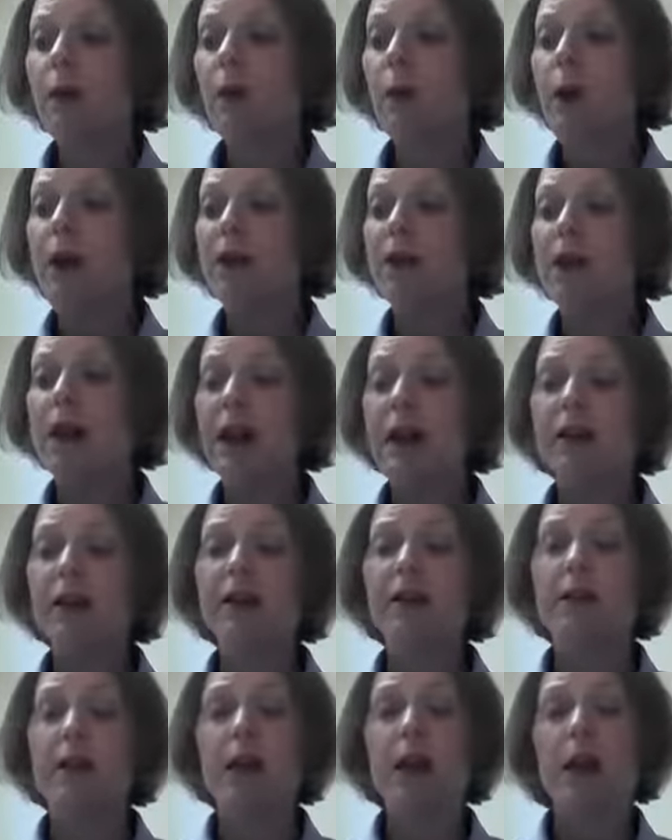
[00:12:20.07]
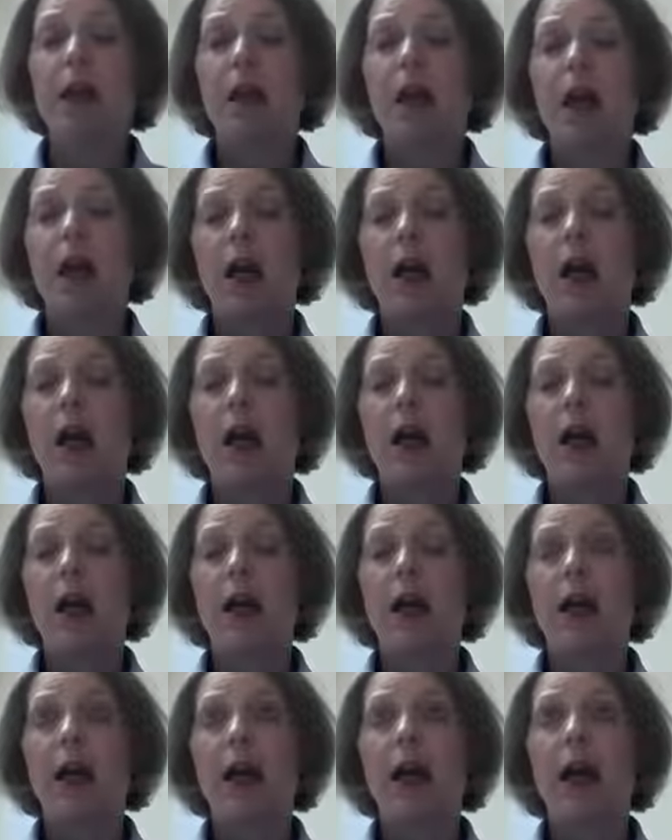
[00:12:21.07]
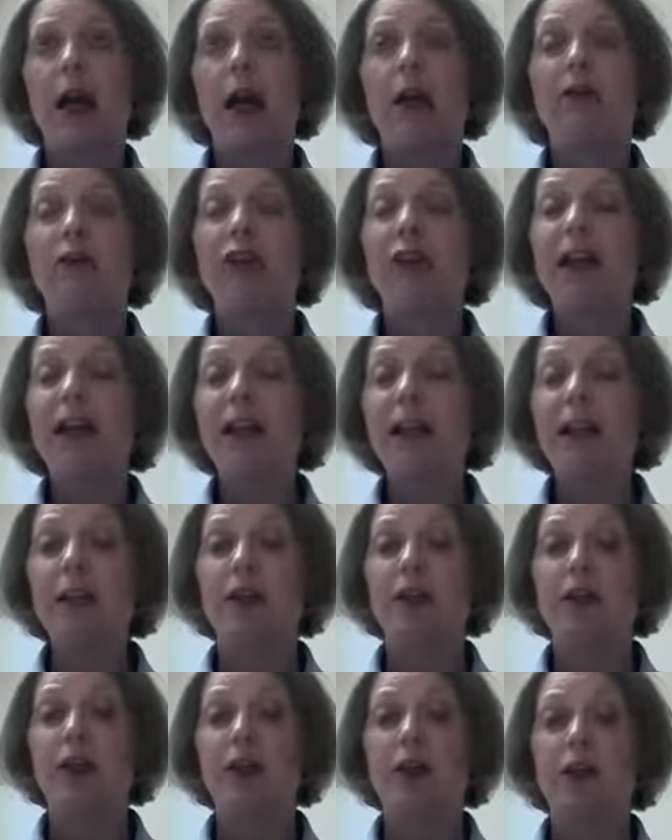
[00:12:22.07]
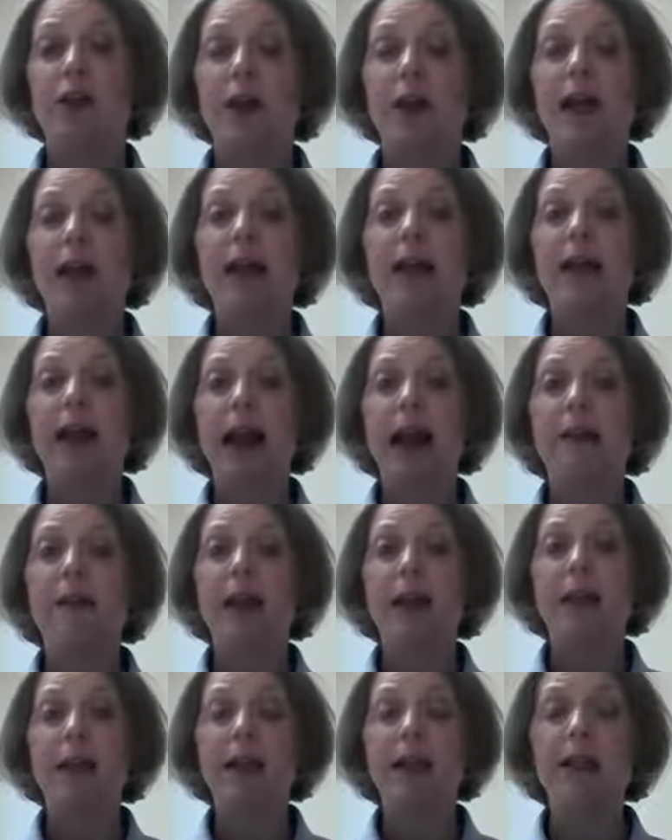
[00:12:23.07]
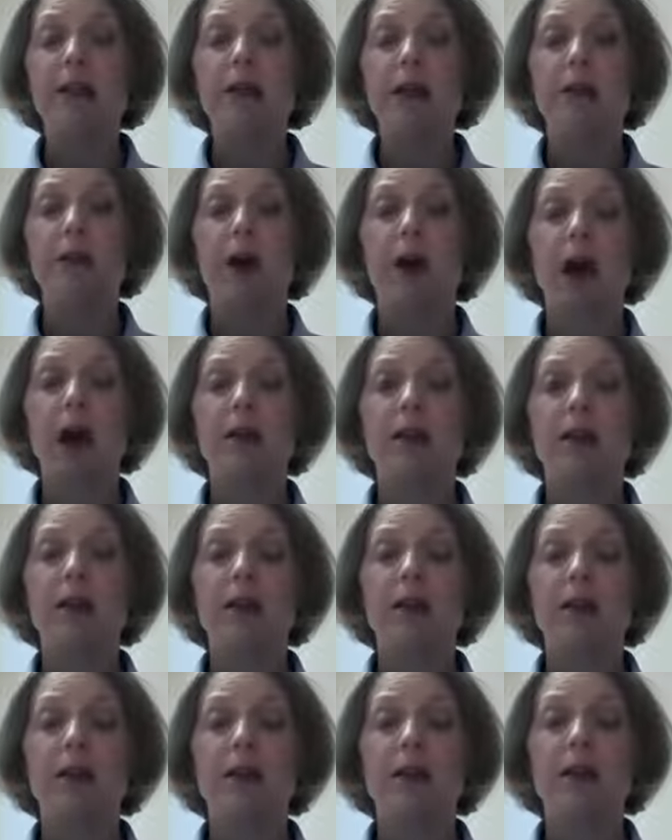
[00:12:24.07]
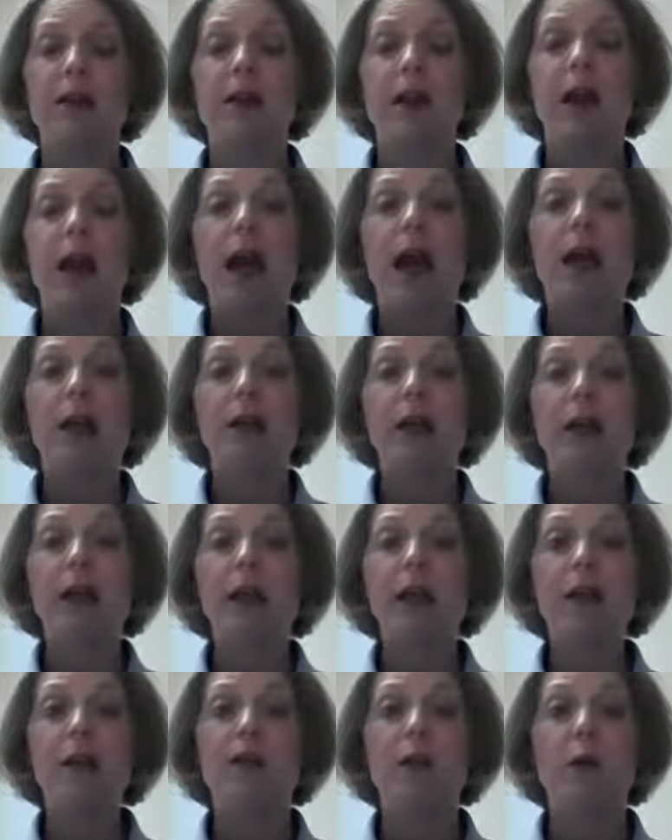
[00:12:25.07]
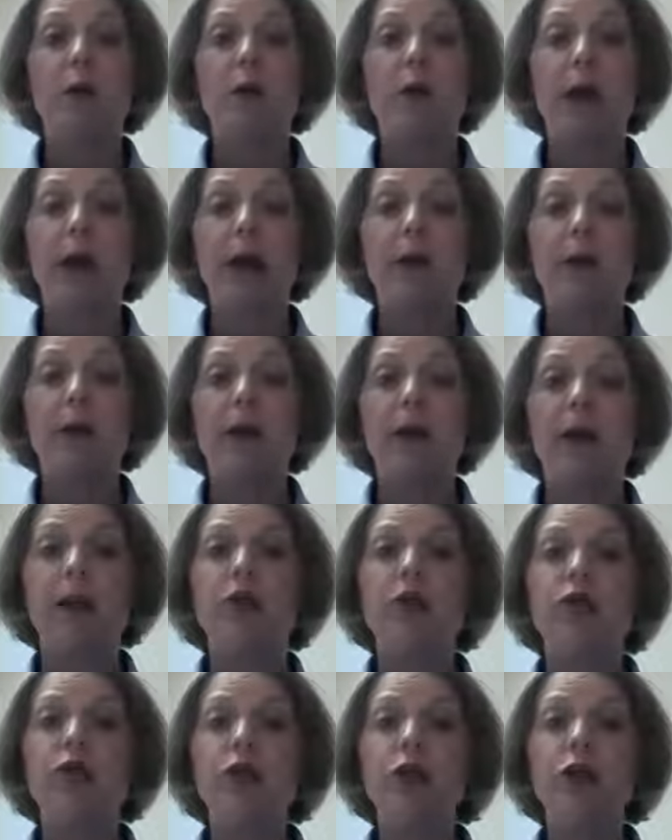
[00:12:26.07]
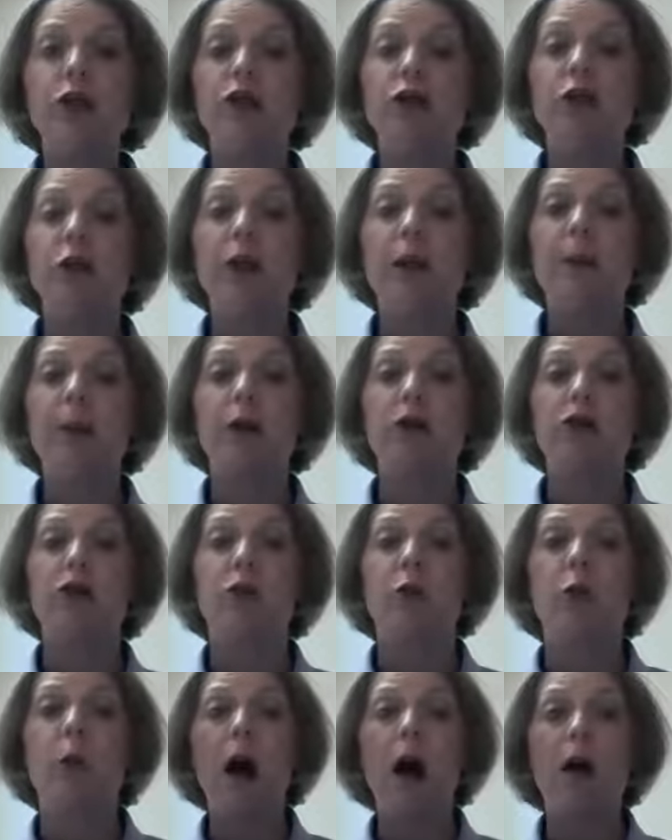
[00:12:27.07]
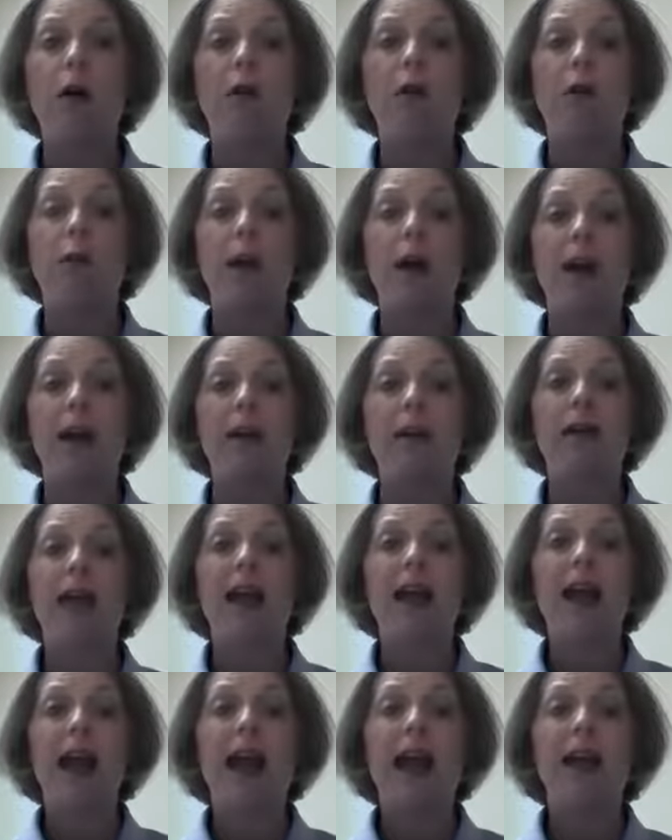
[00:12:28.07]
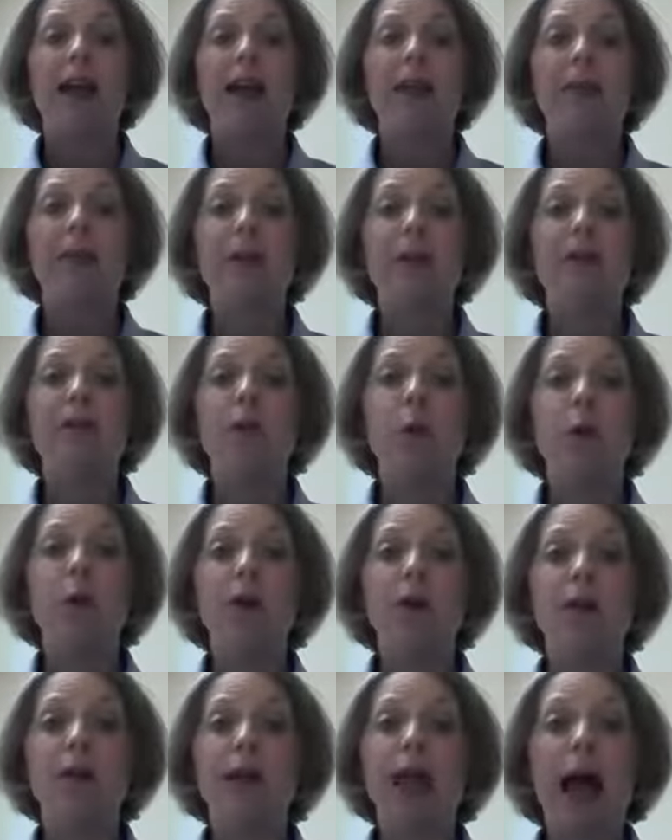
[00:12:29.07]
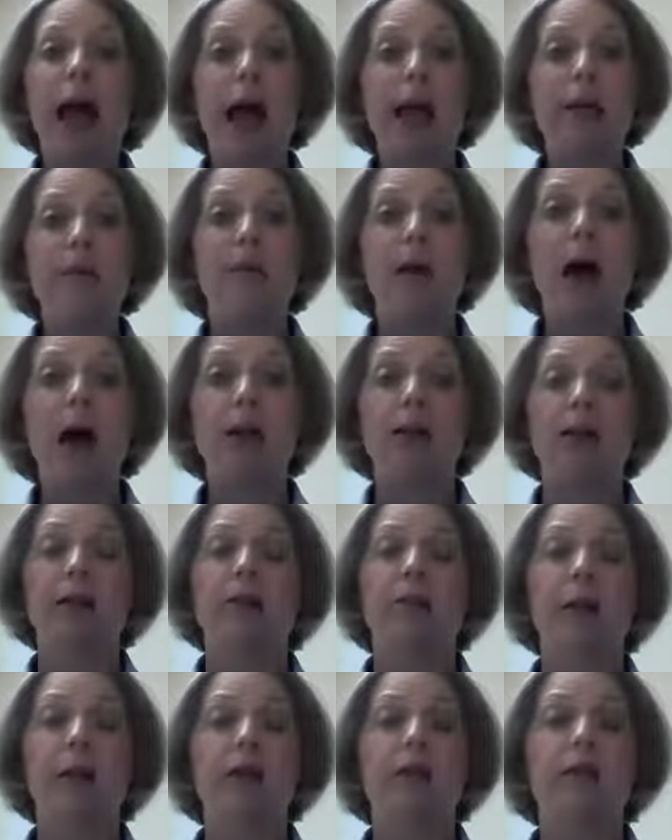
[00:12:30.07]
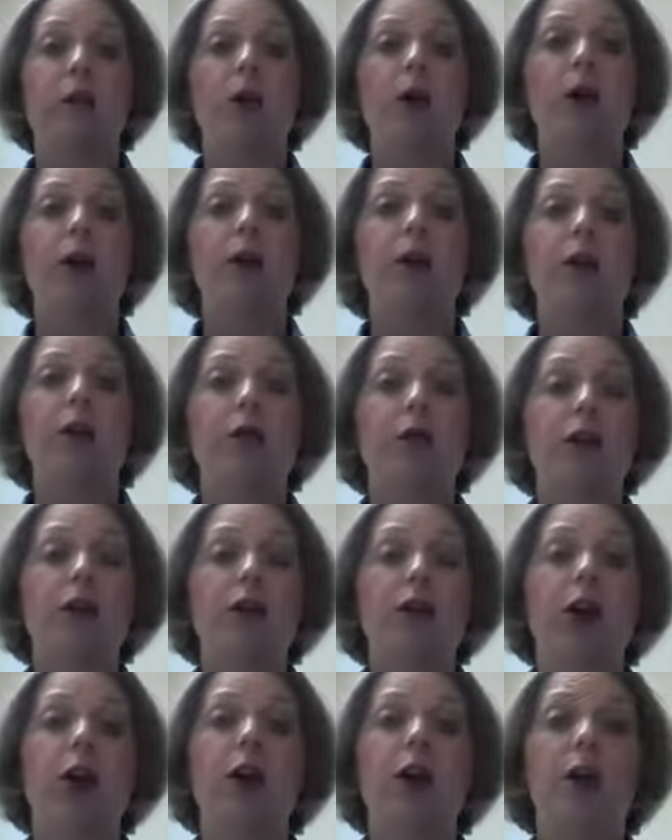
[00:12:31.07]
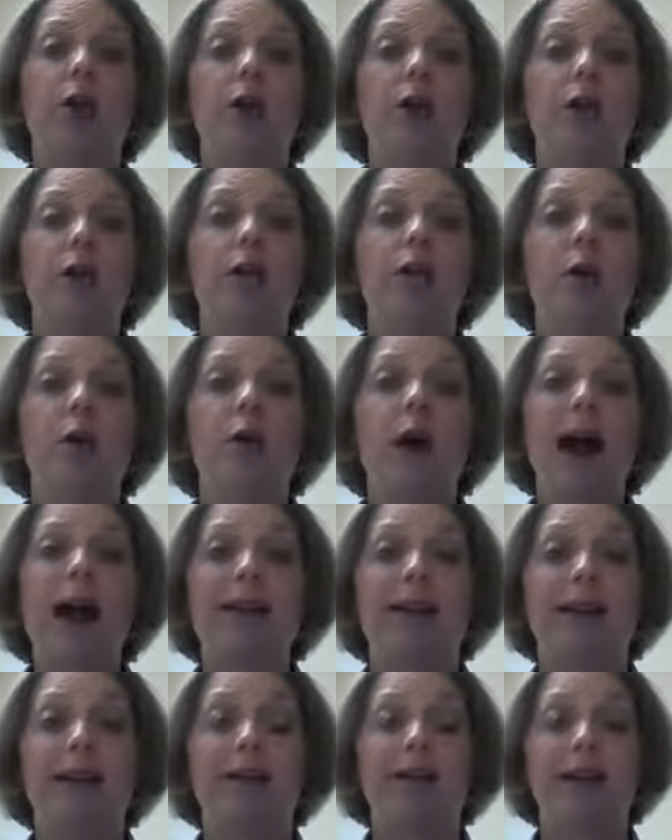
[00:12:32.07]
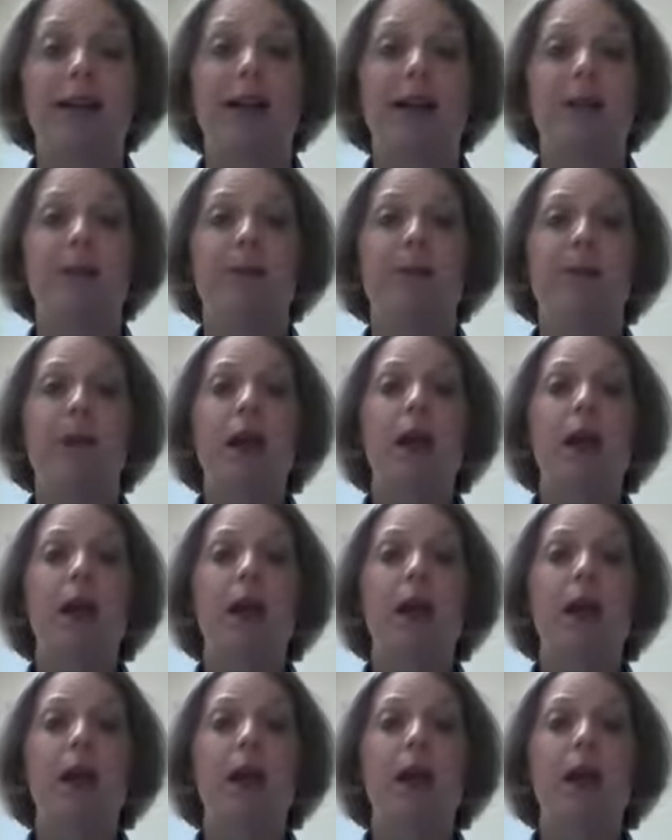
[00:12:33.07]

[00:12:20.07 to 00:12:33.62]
With this, after any surgery, again, that healing process is at least 4 to 8 weeks, usually about 12 weeks, and it could be 4 to 9 months before you return to full activity